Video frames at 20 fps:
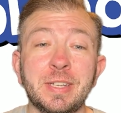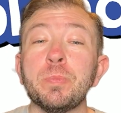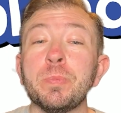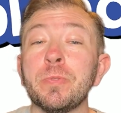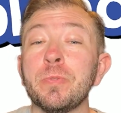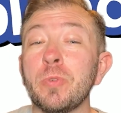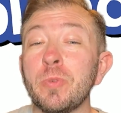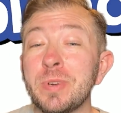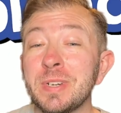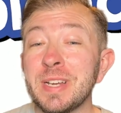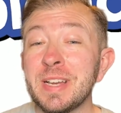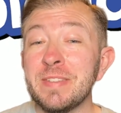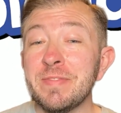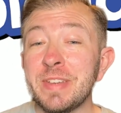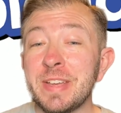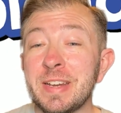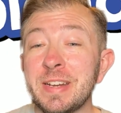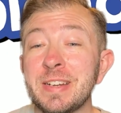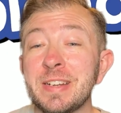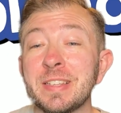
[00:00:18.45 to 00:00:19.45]
Before we dive
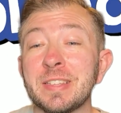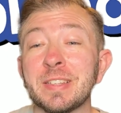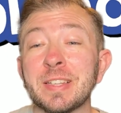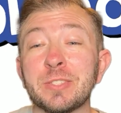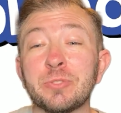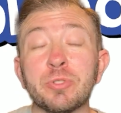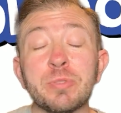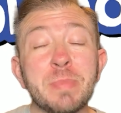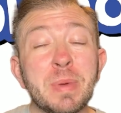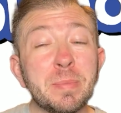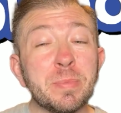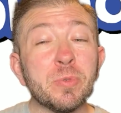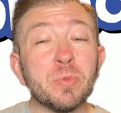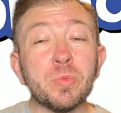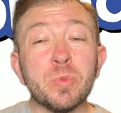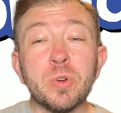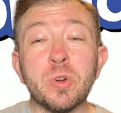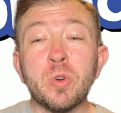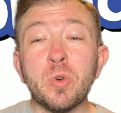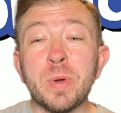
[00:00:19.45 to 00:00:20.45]
in, let's remember
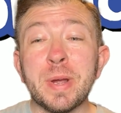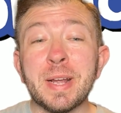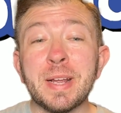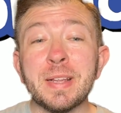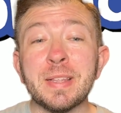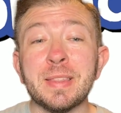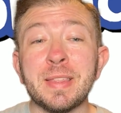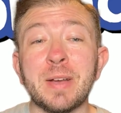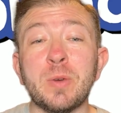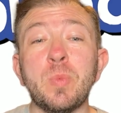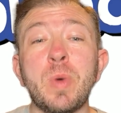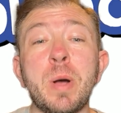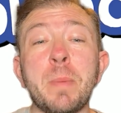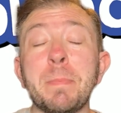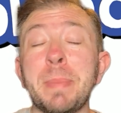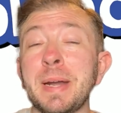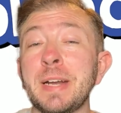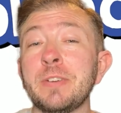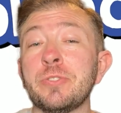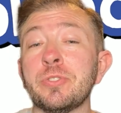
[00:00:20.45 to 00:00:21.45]
real quick that while
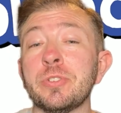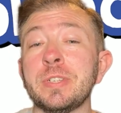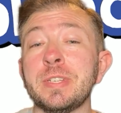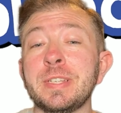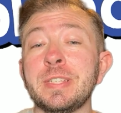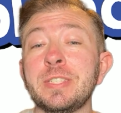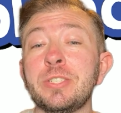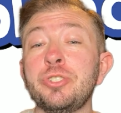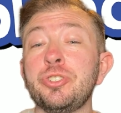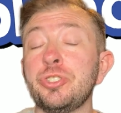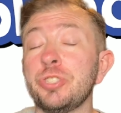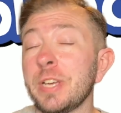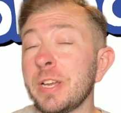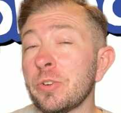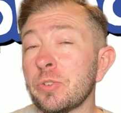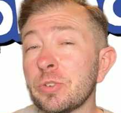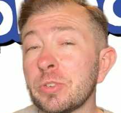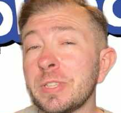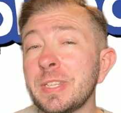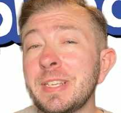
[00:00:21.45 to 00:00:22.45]
Benadryl is
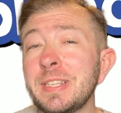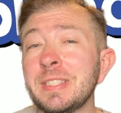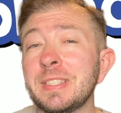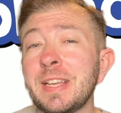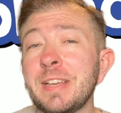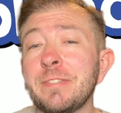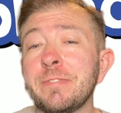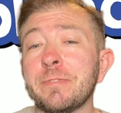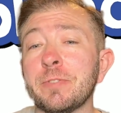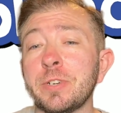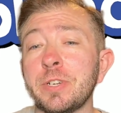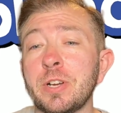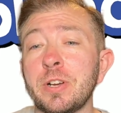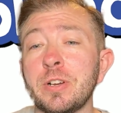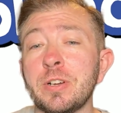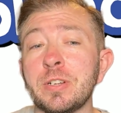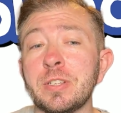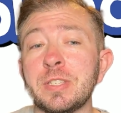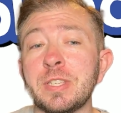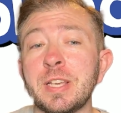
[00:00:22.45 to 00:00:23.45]
generally safe for
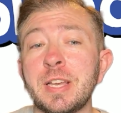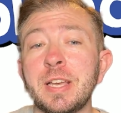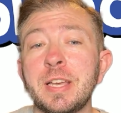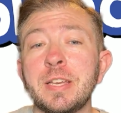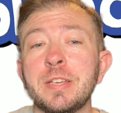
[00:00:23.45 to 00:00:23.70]
dogs,